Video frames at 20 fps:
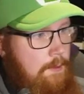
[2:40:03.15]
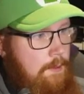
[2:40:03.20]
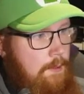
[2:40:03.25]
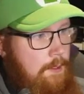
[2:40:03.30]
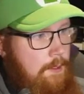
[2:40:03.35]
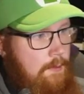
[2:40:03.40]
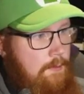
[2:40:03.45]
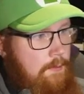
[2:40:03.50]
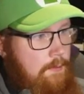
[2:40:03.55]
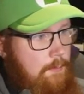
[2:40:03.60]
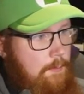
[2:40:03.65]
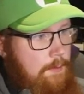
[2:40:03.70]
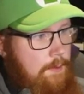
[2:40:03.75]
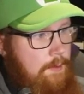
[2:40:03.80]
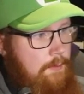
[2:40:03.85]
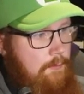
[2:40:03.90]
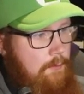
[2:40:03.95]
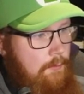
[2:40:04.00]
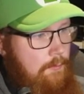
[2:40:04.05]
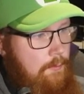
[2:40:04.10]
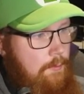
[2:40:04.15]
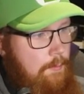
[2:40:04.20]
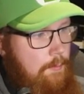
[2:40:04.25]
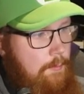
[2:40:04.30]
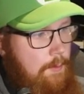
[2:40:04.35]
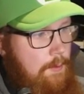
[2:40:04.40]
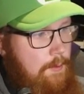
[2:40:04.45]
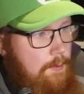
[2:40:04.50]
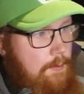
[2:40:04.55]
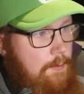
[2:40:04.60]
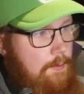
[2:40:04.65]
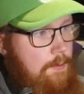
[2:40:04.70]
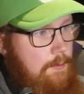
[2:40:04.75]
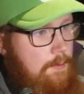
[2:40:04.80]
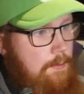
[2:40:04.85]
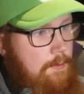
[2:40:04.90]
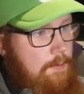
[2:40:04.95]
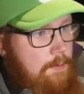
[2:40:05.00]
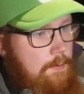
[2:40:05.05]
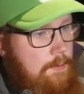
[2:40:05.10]
I think some of these were from Mario
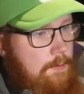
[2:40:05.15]
Kart